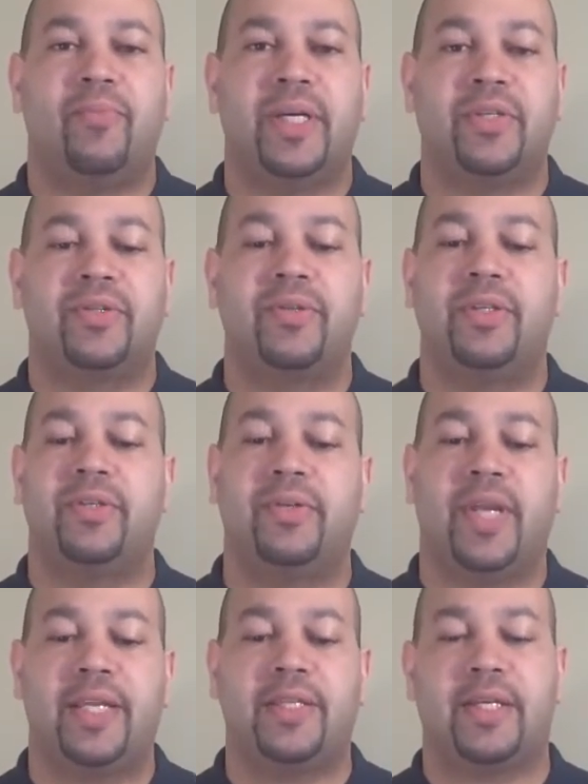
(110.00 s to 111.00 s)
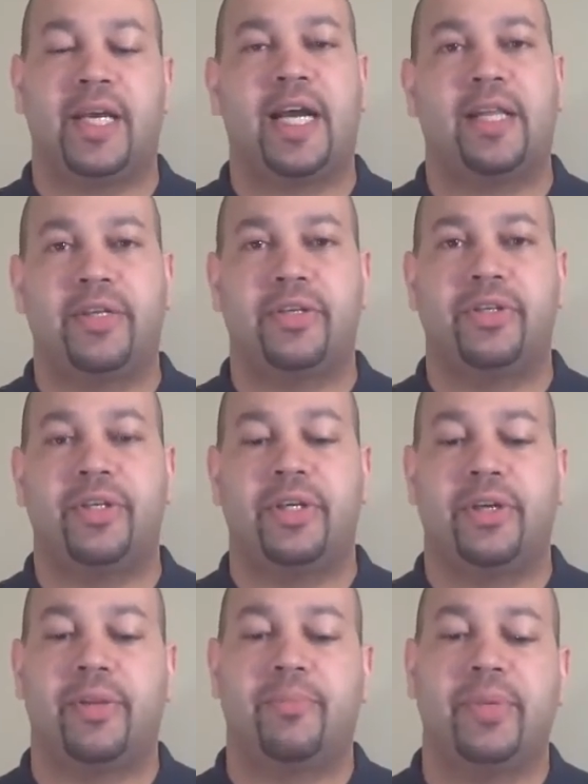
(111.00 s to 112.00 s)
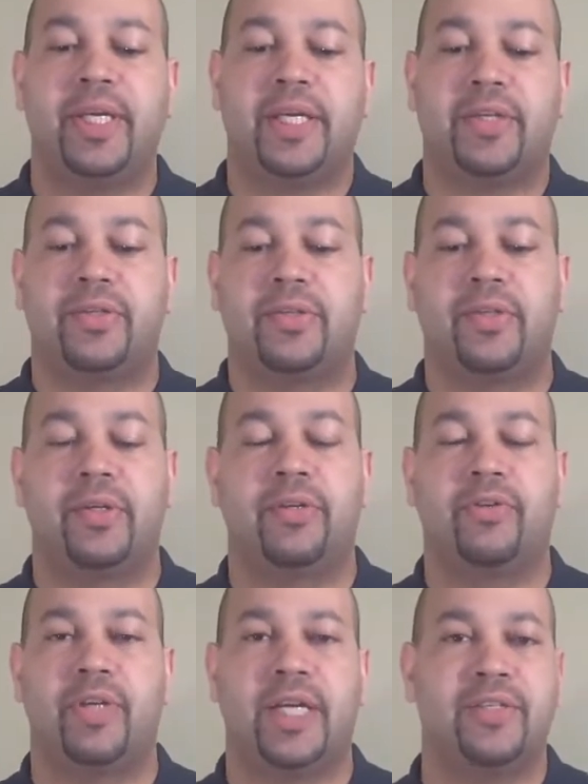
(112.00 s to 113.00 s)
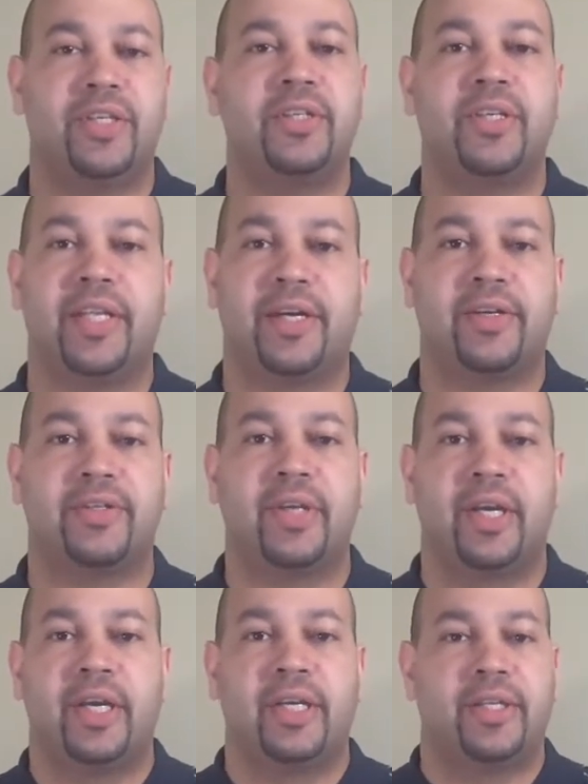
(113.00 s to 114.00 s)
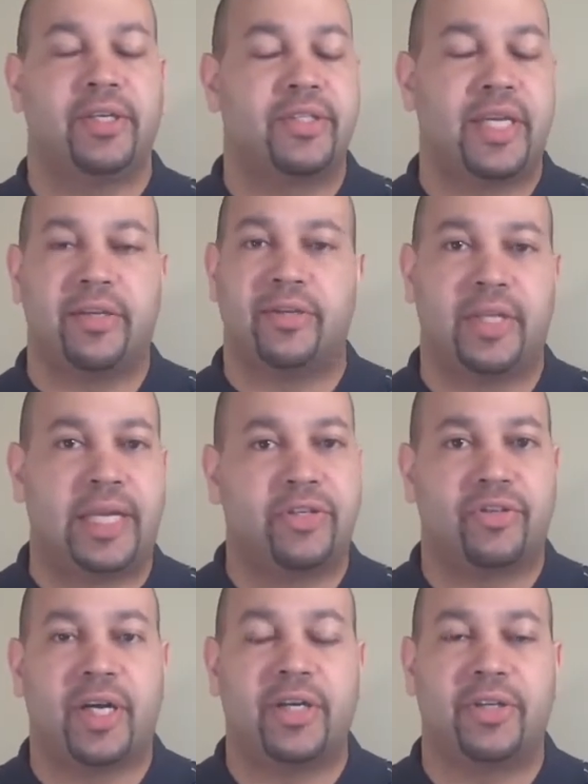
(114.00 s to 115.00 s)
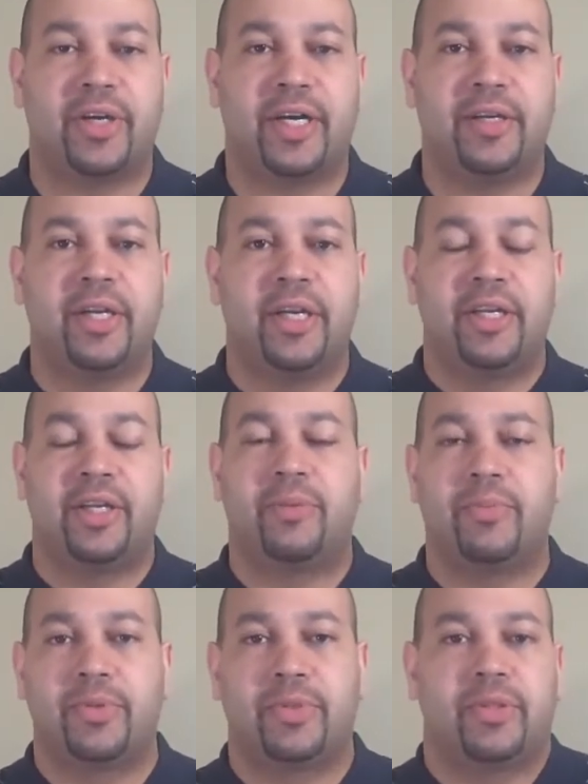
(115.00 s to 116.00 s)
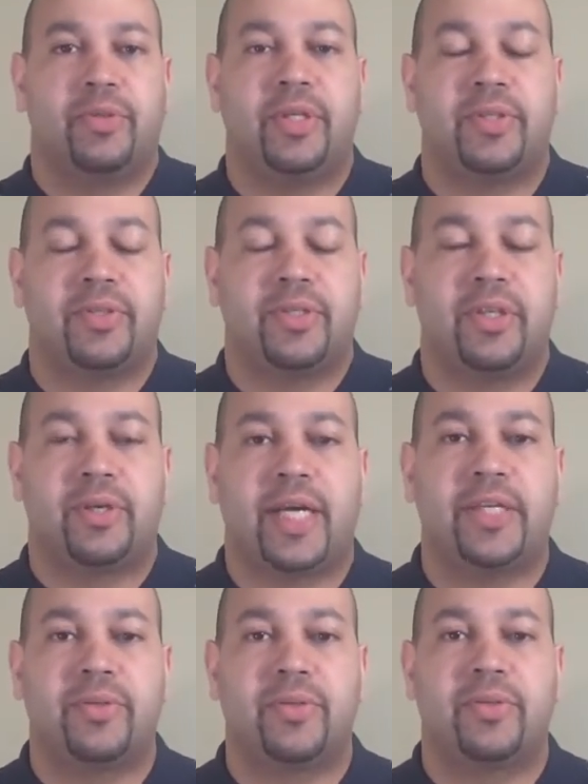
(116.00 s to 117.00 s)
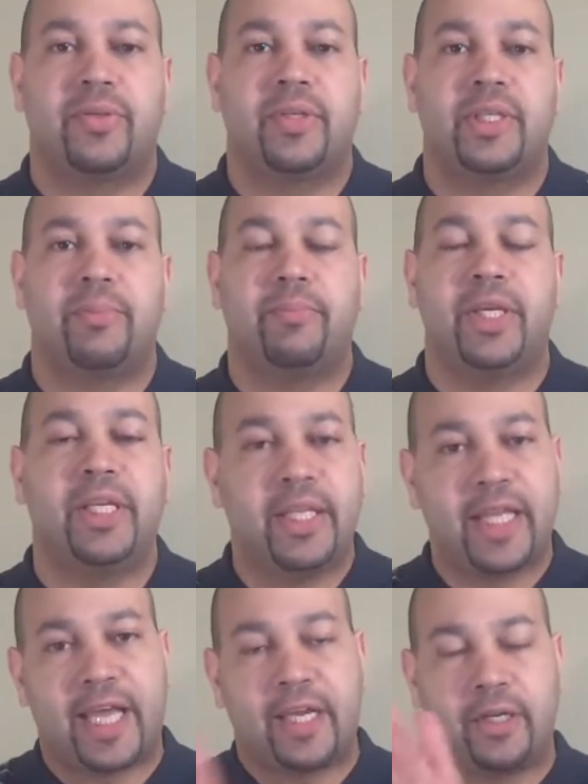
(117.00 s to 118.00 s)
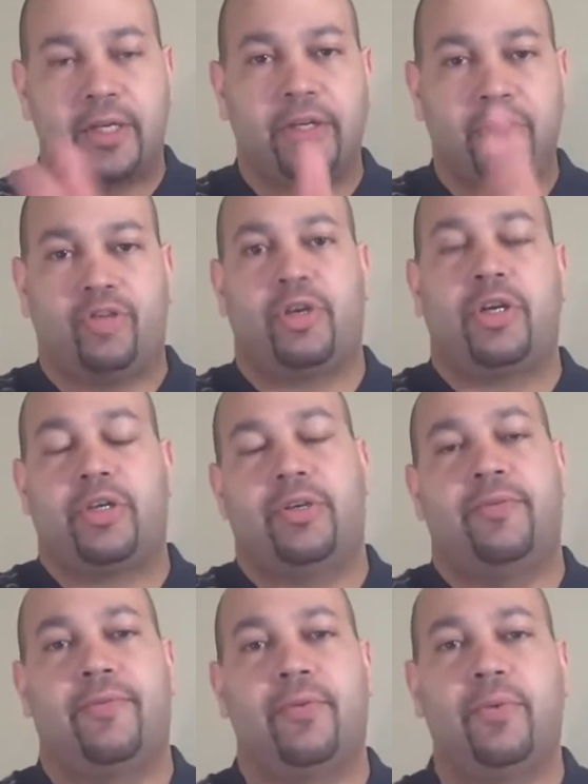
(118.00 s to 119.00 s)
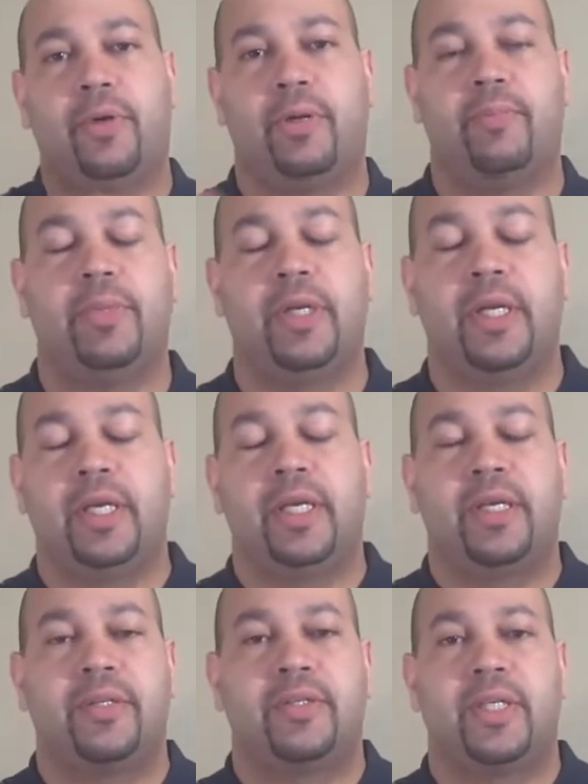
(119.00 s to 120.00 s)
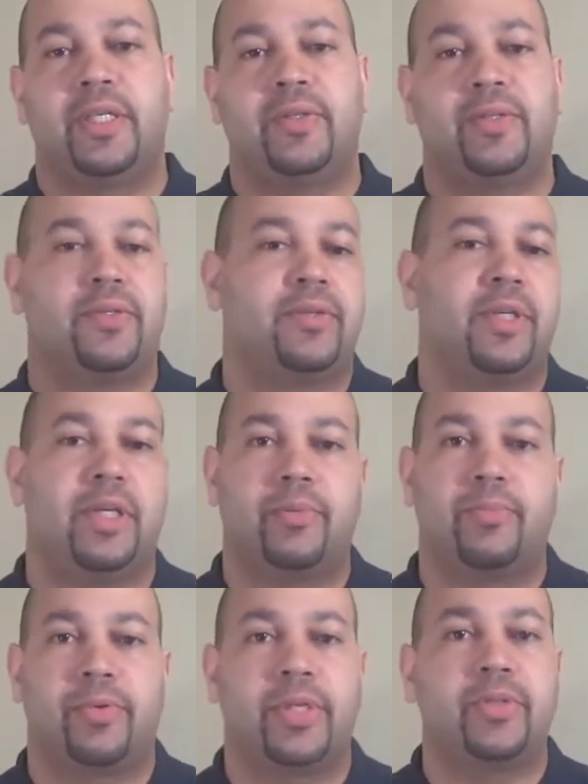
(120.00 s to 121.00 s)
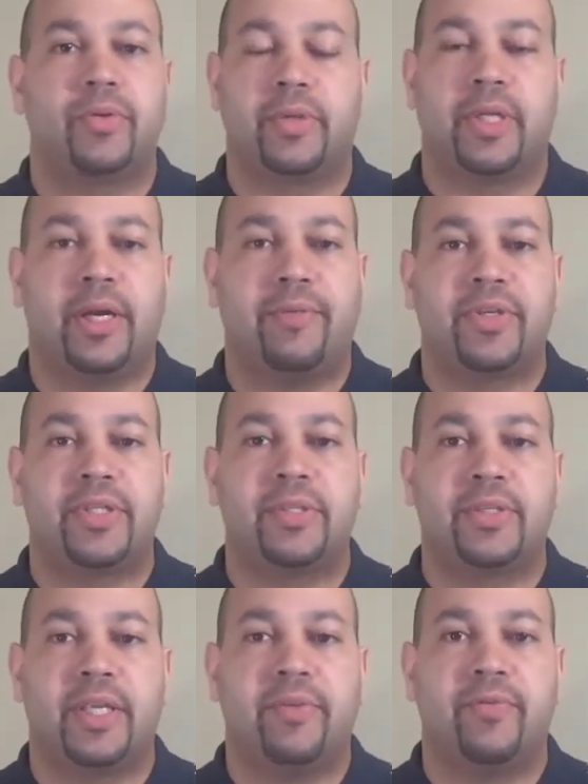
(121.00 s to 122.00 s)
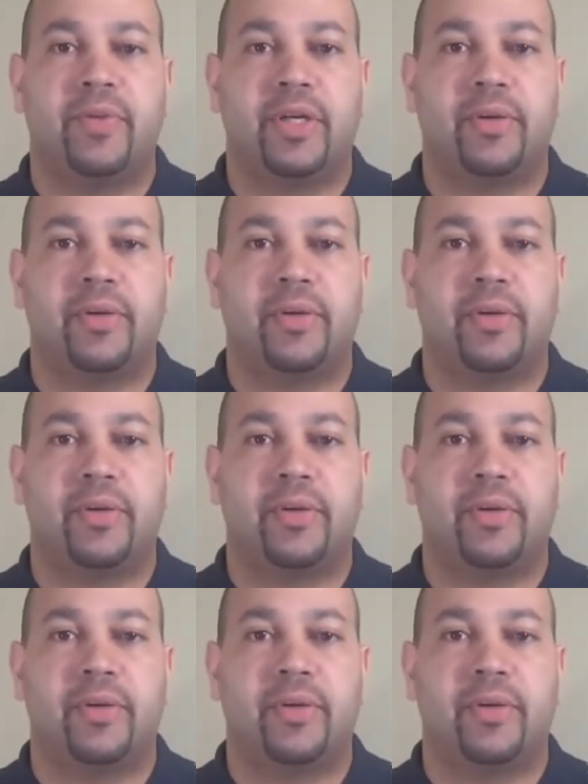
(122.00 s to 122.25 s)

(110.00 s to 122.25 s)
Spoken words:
as soon as you get to college, the biggest transition there is there's not that structure. And students, high school students have been in that structured form since preschool, ever since they've